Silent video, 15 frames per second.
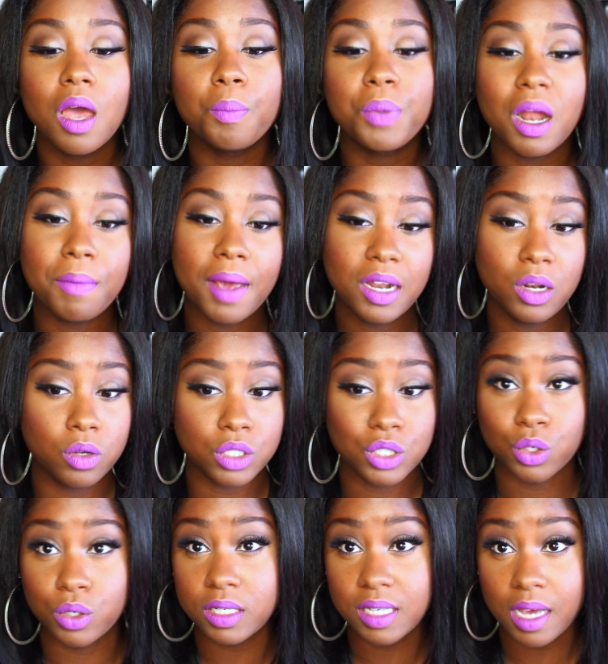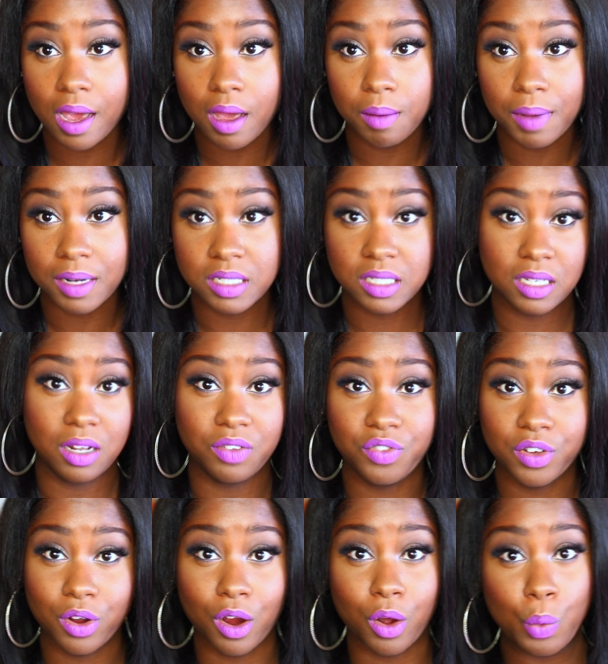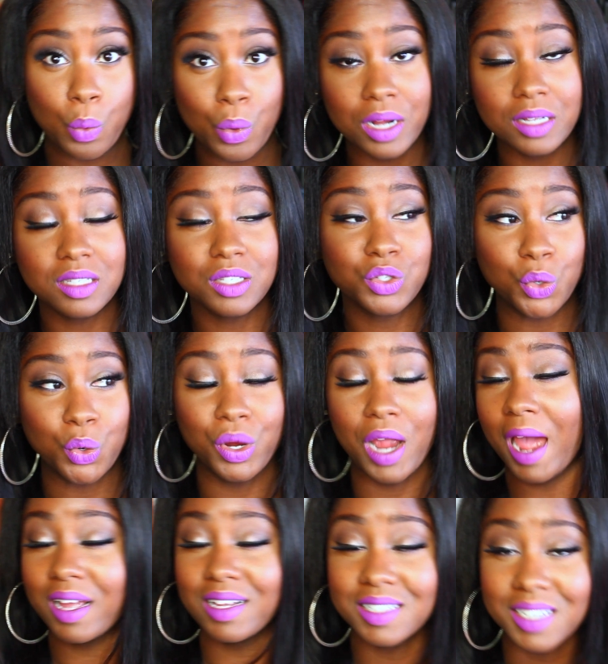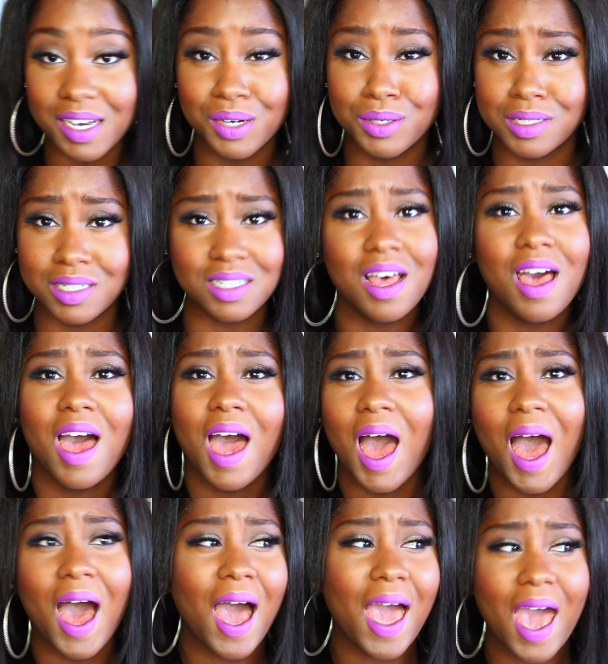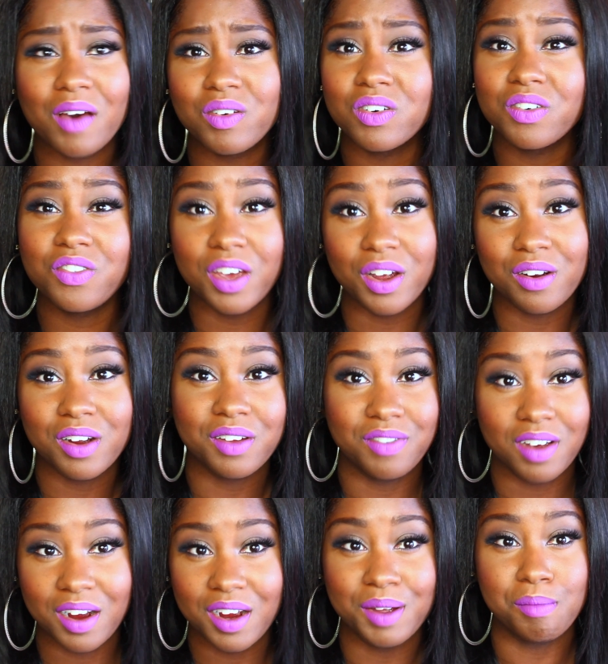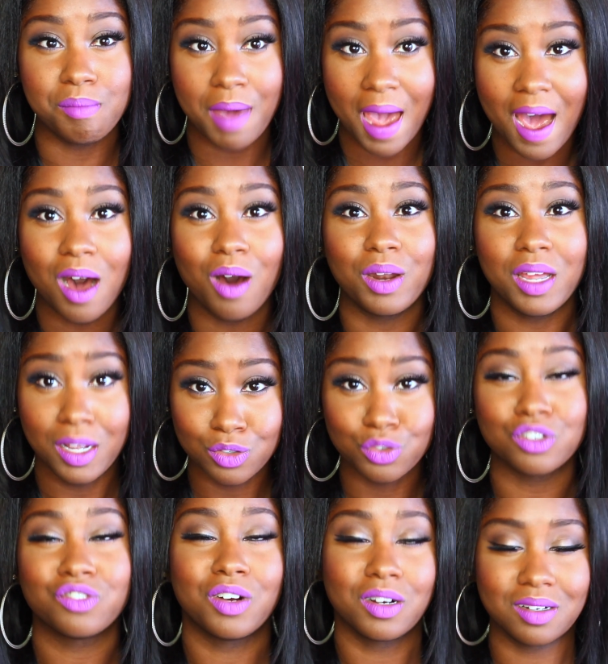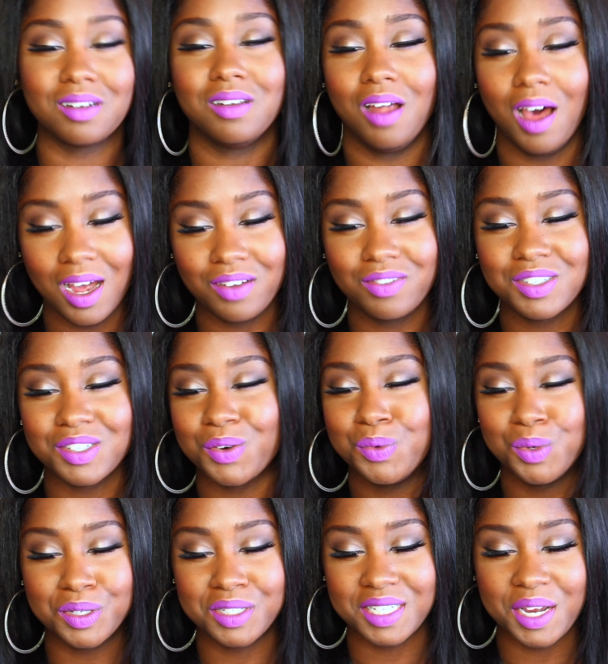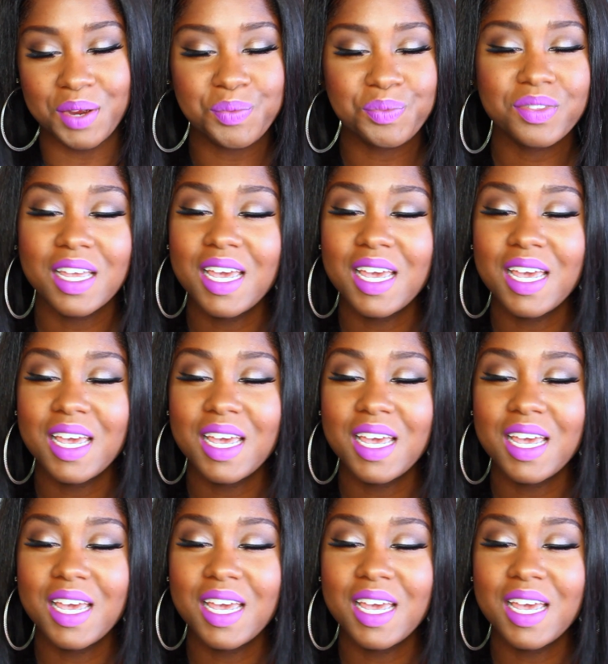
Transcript: But I may do a story time. I just need to figure out what story I can tell because I have a very, very mild introverted life. So we'll see.